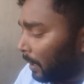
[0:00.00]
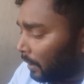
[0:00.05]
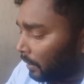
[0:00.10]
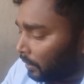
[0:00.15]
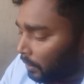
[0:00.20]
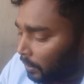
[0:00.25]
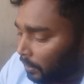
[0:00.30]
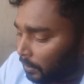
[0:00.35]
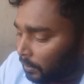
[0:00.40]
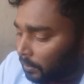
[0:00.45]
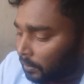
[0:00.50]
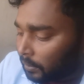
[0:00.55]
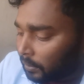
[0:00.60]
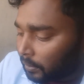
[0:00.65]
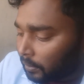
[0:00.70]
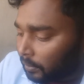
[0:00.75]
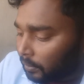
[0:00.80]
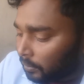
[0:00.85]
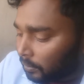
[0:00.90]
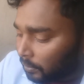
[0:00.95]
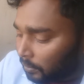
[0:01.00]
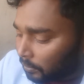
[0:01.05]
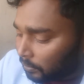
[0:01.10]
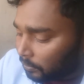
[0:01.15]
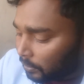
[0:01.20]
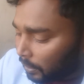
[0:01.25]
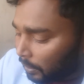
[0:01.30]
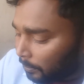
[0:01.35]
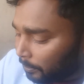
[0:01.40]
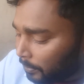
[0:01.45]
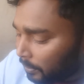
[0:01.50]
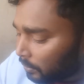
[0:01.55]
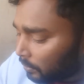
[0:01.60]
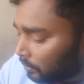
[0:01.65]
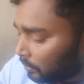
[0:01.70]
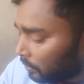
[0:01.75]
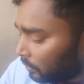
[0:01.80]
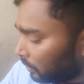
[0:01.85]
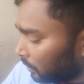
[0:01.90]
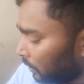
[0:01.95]
hard disks, we have
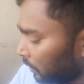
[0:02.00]
been